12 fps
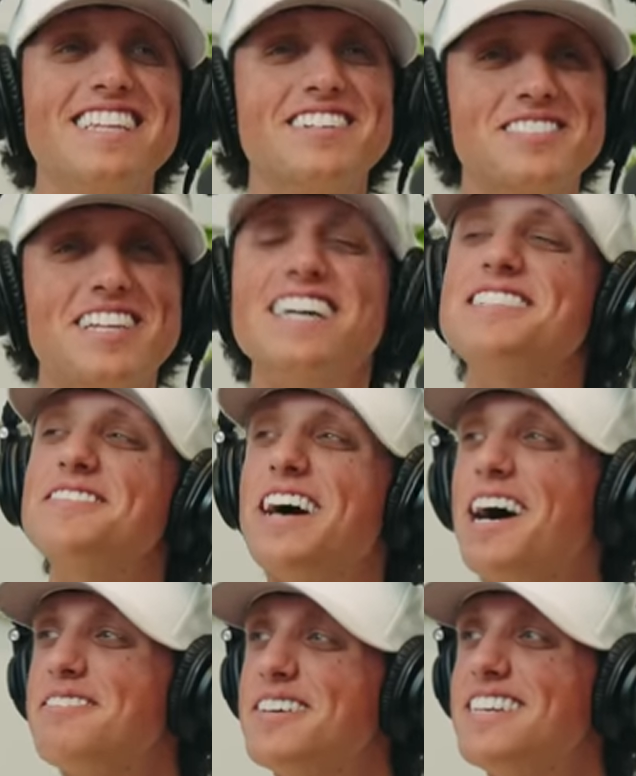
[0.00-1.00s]
those days have
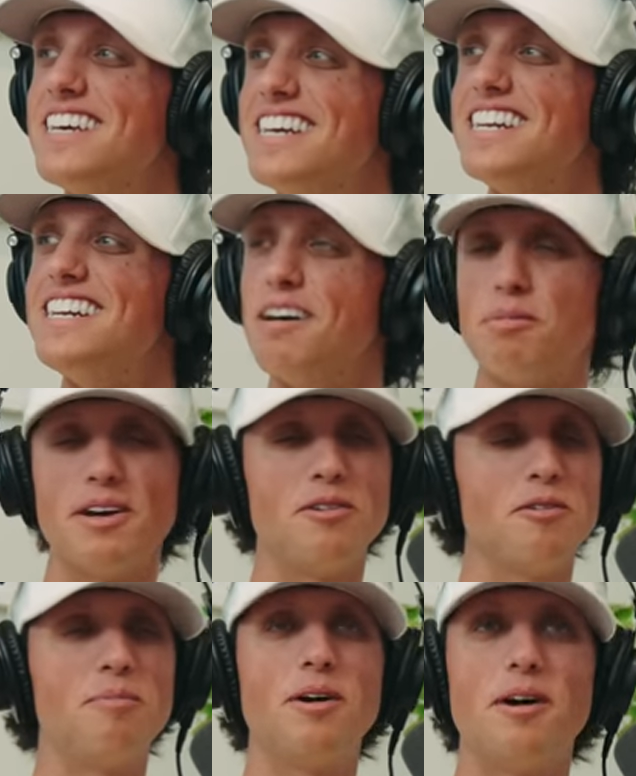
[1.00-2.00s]
happened. And I played
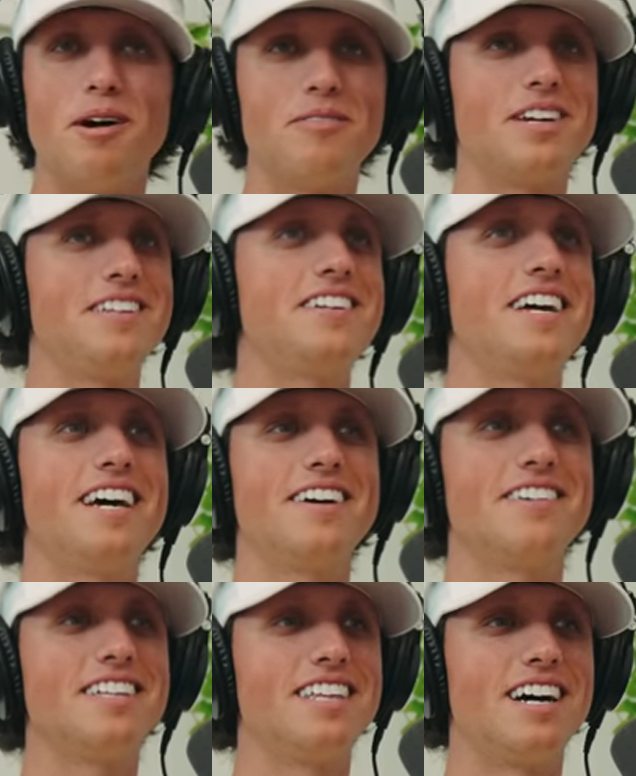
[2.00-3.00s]
Old Palm the other day
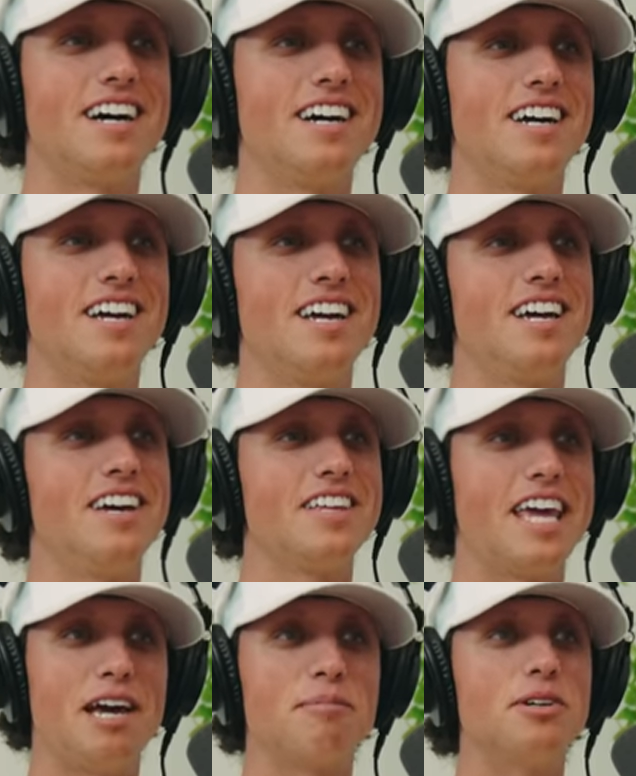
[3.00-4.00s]
with uh,
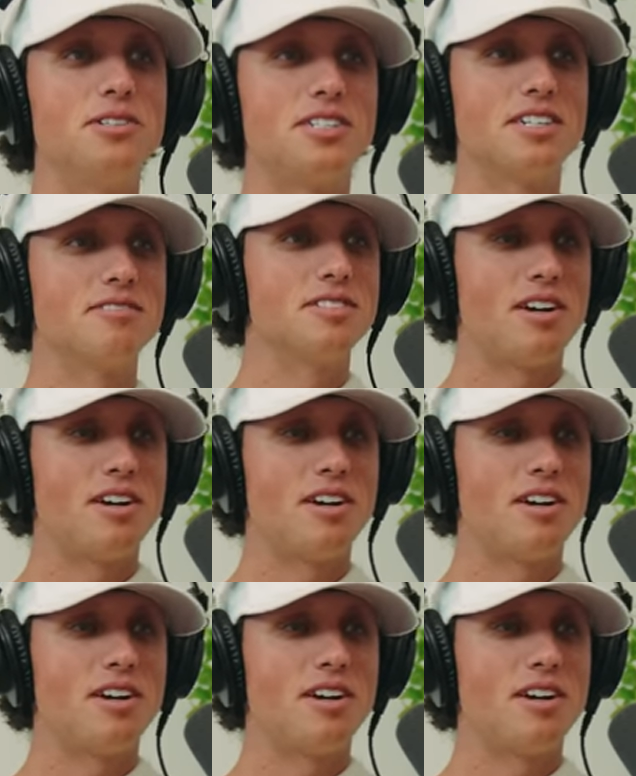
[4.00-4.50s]
Cam Kuchar was